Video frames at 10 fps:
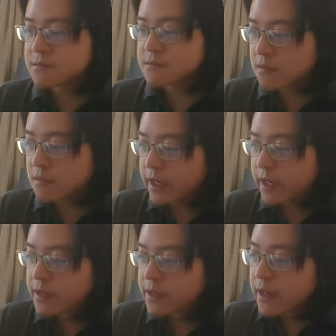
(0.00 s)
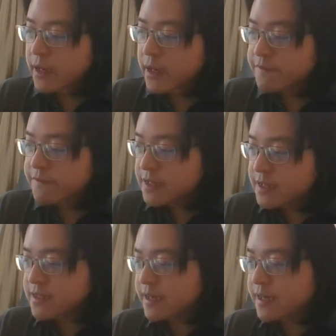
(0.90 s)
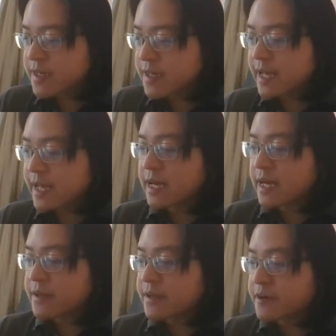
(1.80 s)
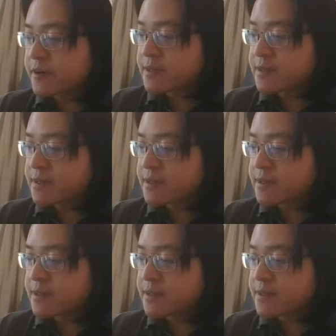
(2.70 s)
okay, if the x are different,